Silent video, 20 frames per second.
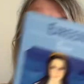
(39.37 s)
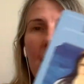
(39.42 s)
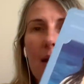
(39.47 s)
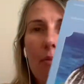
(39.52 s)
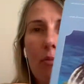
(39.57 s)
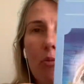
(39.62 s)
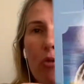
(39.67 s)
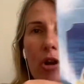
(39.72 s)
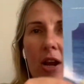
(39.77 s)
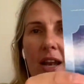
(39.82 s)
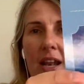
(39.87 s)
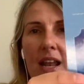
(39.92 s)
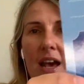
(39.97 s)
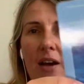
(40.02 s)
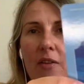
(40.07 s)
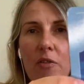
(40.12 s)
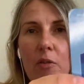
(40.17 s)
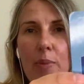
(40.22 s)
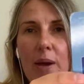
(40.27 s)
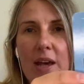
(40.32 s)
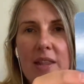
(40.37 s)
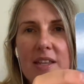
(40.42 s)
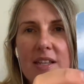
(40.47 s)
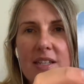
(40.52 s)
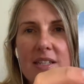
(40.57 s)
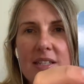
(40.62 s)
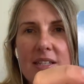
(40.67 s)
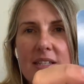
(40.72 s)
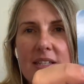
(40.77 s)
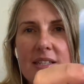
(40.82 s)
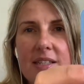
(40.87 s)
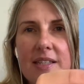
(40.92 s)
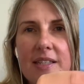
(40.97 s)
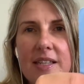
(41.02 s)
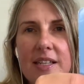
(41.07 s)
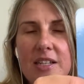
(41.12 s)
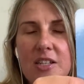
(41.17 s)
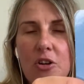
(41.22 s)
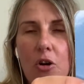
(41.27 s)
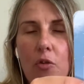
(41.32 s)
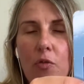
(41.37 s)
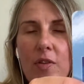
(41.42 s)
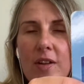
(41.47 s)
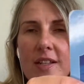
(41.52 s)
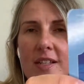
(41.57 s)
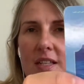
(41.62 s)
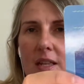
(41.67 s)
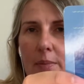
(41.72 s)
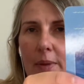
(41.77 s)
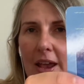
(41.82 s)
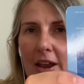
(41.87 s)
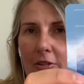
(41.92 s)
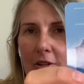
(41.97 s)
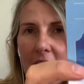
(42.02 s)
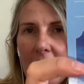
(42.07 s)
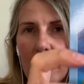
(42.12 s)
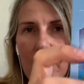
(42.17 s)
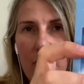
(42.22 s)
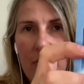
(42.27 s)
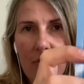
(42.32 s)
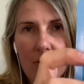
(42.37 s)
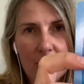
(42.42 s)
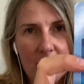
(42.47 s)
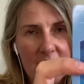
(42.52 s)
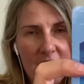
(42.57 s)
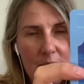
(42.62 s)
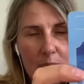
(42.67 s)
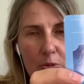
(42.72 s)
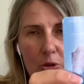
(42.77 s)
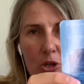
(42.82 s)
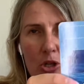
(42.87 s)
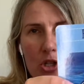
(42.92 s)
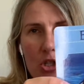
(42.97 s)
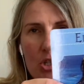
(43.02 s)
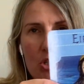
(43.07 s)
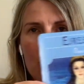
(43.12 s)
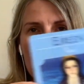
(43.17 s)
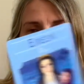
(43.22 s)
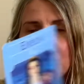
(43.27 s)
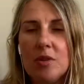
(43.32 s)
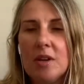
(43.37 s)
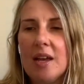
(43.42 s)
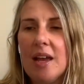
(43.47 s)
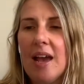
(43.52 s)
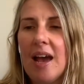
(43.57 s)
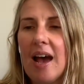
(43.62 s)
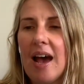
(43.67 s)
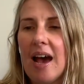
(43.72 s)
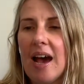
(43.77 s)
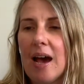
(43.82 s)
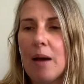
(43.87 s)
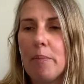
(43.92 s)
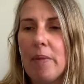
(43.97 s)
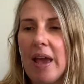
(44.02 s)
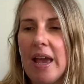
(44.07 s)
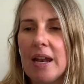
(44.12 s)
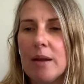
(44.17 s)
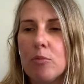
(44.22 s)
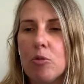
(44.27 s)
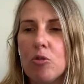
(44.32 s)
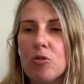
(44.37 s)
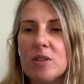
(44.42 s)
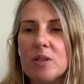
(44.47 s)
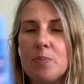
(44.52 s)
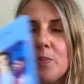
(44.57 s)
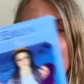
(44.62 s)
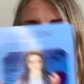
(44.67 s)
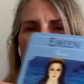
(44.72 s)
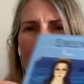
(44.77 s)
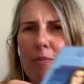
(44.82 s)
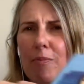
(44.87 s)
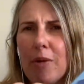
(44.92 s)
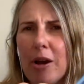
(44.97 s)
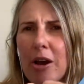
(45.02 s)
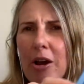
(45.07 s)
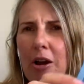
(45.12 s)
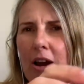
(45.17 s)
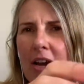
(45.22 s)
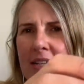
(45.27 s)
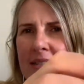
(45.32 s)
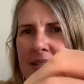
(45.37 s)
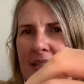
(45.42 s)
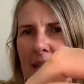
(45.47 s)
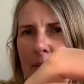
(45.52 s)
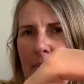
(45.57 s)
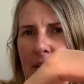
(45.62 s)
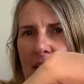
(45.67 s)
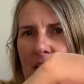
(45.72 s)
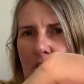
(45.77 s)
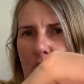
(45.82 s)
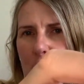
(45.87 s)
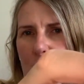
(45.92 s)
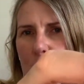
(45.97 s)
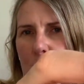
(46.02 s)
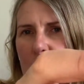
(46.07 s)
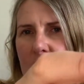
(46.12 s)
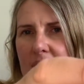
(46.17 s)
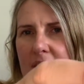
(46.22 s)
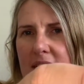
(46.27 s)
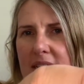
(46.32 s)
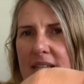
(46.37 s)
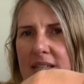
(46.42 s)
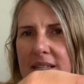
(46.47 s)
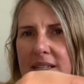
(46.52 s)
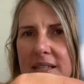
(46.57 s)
What I love about this is the dolphins in the background, very spiritual animals, but my eyes keep getting drawn to this,